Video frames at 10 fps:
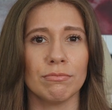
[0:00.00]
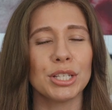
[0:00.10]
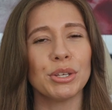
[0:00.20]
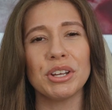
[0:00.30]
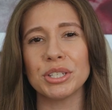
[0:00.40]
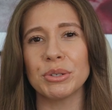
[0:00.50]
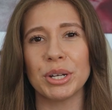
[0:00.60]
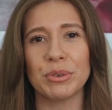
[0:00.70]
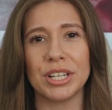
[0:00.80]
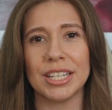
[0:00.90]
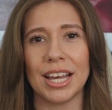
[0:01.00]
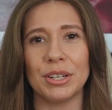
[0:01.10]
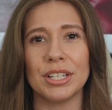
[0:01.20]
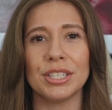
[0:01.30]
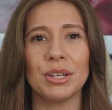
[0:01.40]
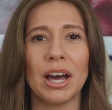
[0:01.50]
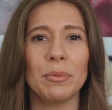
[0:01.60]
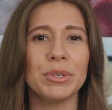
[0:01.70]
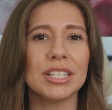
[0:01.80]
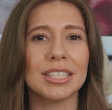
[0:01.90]
So here's a quick rundown to
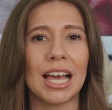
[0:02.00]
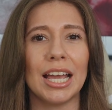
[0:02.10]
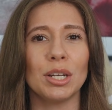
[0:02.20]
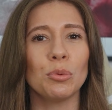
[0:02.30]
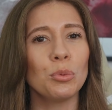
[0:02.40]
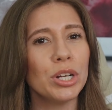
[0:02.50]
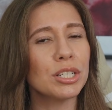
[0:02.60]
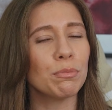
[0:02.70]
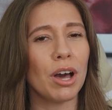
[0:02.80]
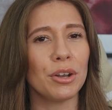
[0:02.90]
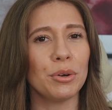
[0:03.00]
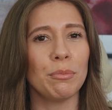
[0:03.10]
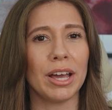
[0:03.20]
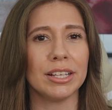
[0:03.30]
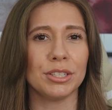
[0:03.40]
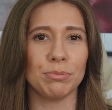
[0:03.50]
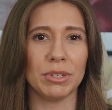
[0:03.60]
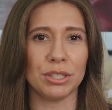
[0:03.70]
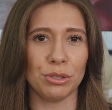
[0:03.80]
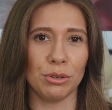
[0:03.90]
help you decide which model might
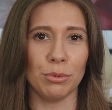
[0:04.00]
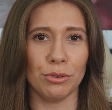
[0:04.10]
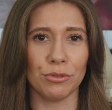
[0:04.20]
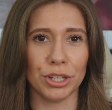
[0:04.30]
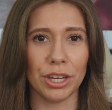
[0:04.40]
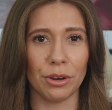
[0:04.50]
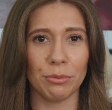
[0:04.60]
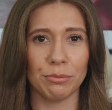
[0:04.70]
be suitable for you.